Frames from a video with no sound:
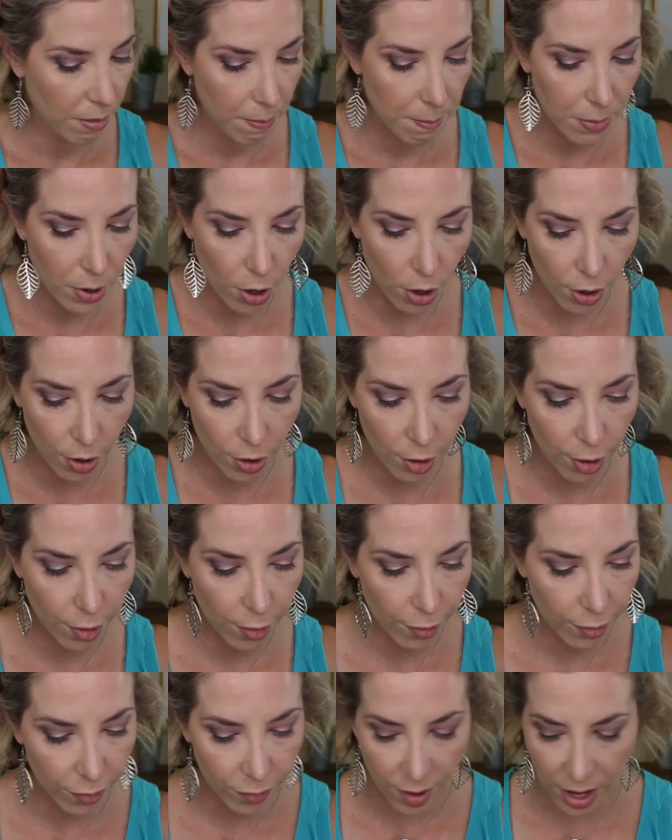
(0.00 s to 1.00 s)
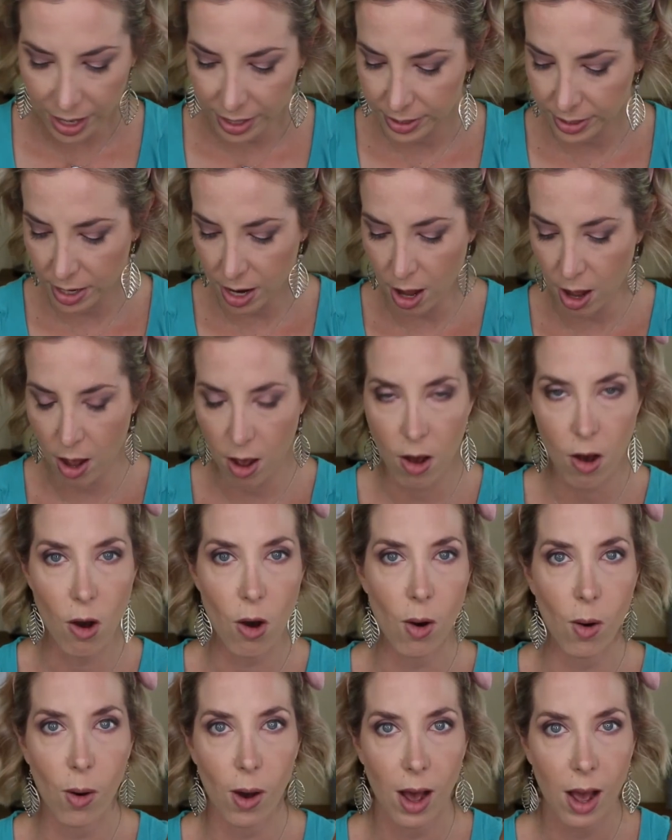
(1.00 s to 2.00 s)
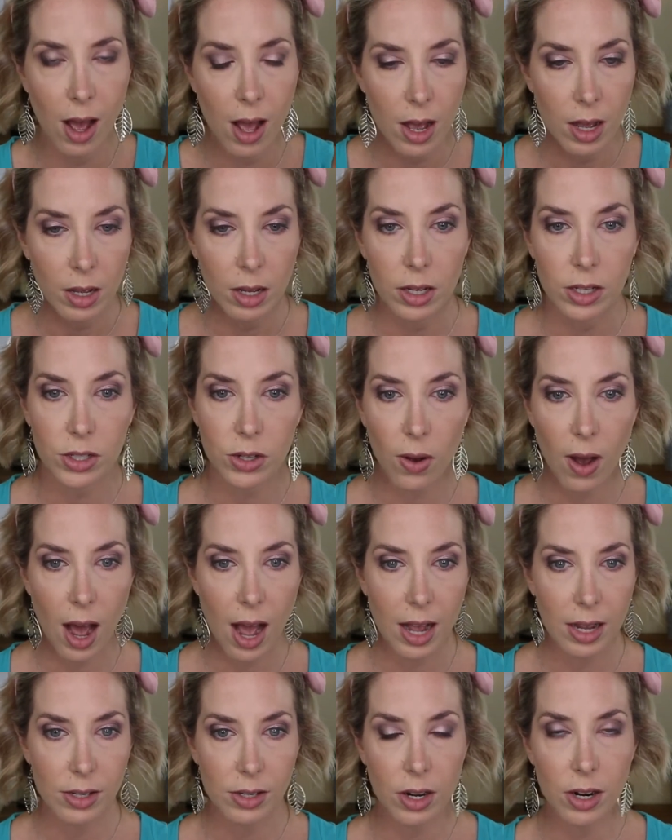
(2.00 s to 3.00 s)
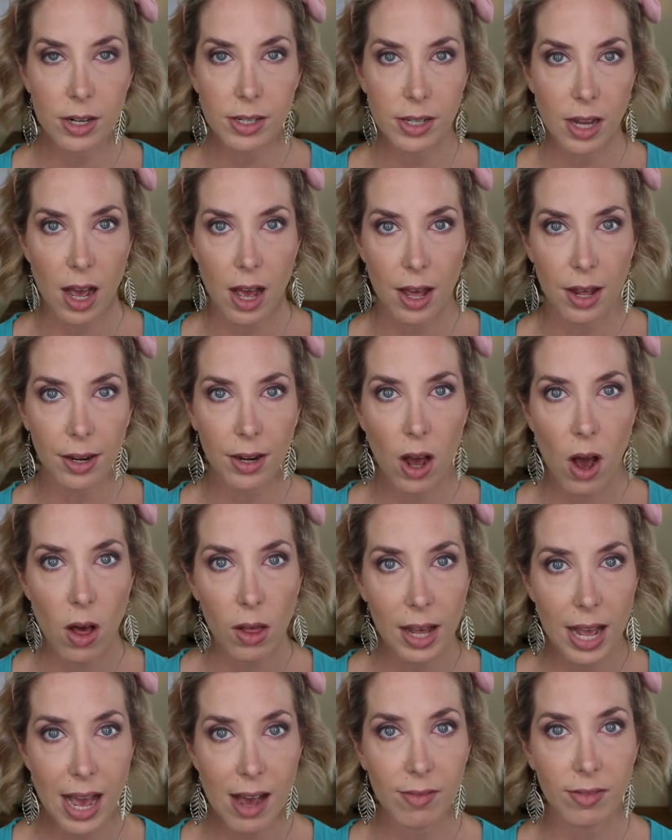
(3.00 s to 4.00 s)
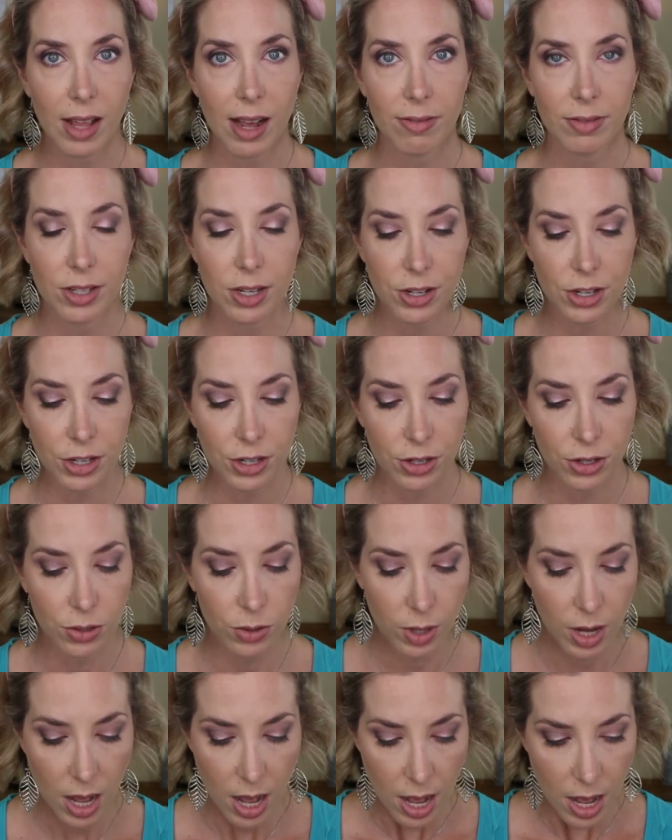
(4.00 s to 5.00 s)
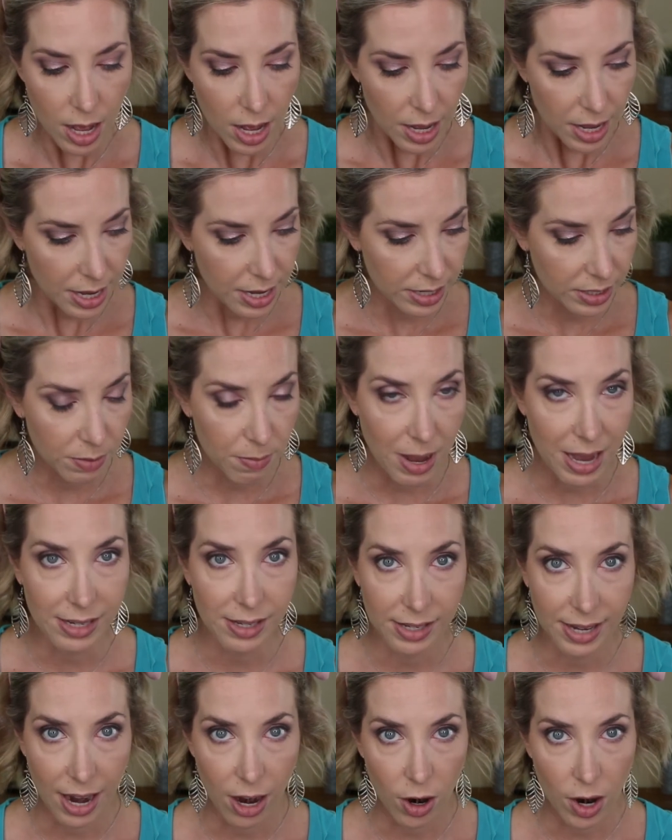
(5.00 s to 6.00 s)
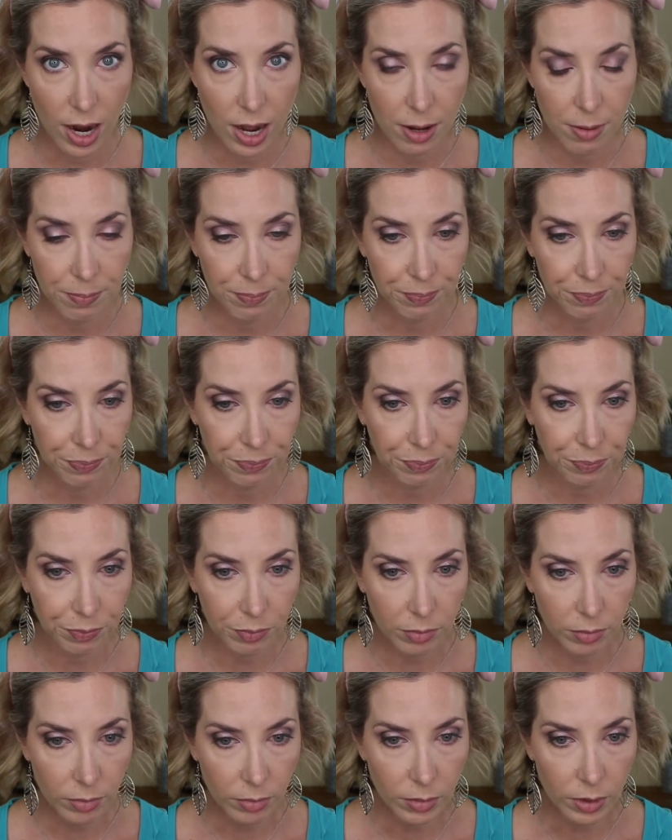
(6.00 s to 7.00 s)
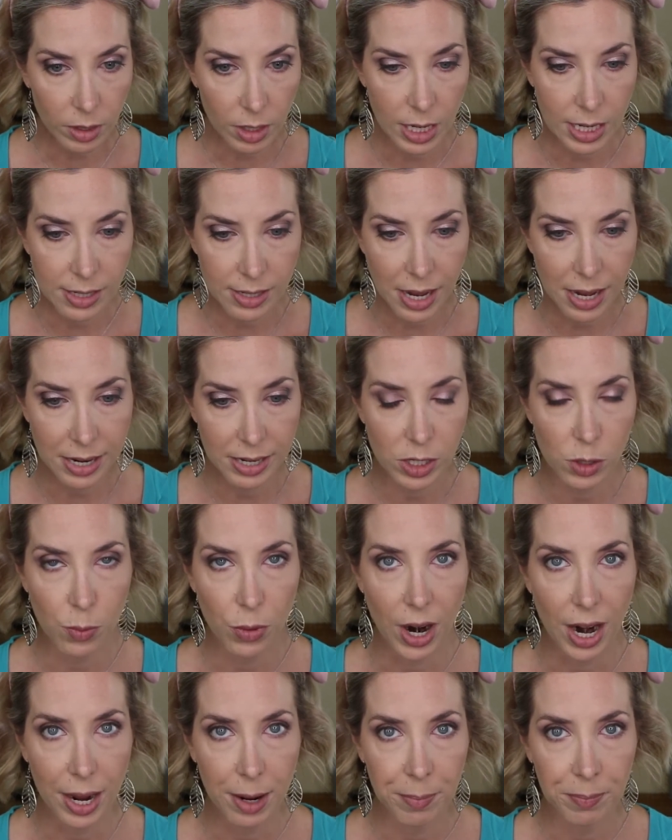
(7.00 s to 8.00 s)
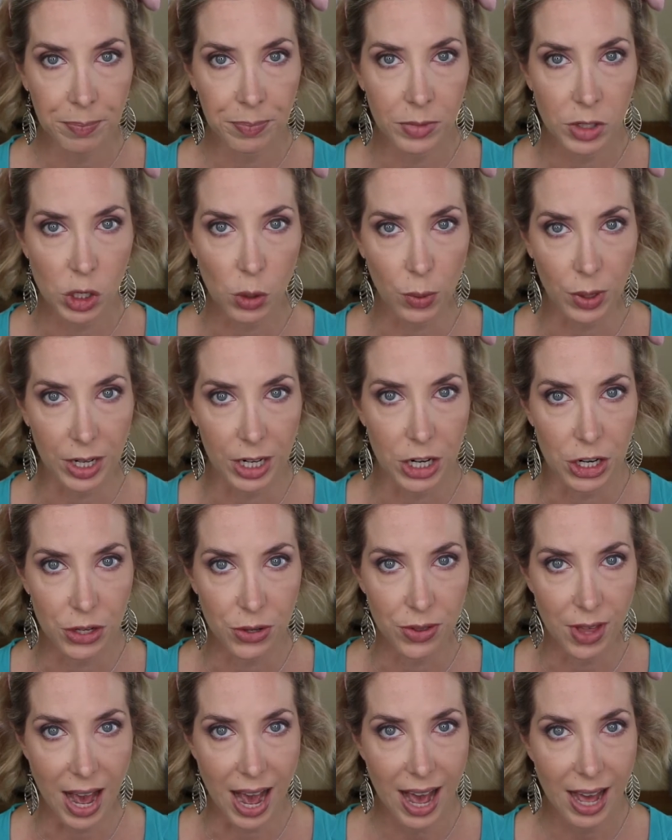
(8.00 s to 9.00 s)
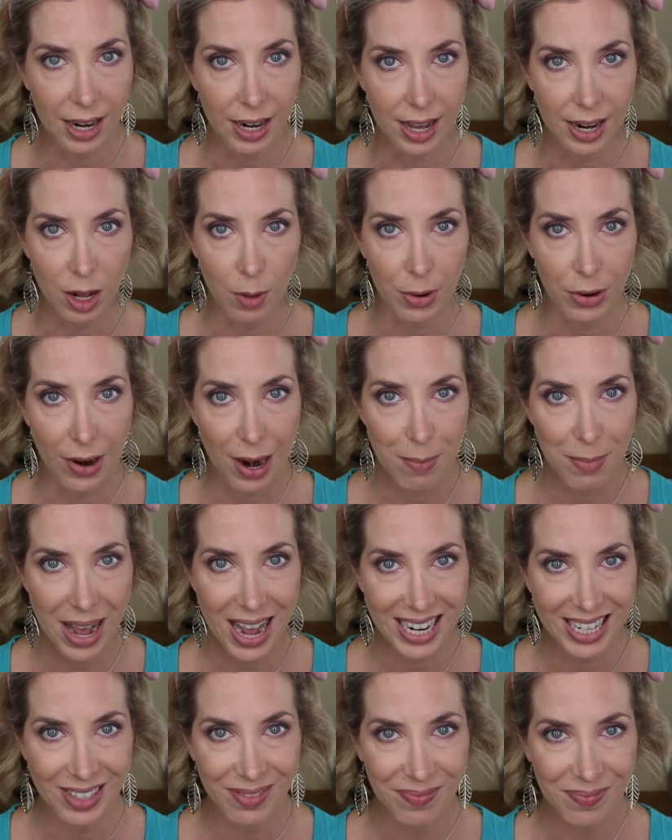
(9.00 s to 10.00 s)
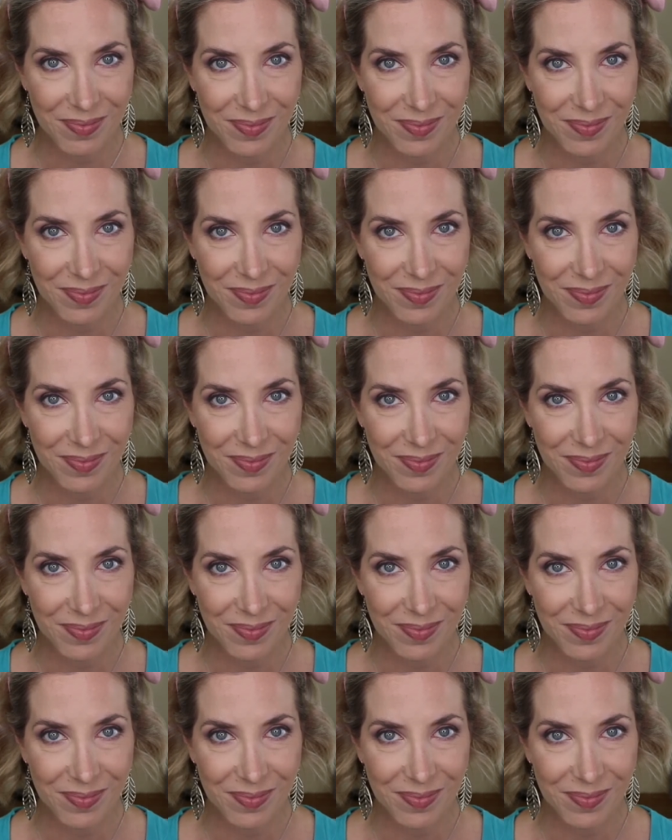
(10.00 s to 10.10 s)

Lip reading: Perfecto. So eyes are done. All I have left to do is mascara, setting spray. So we're gonna do that and I'll be right back.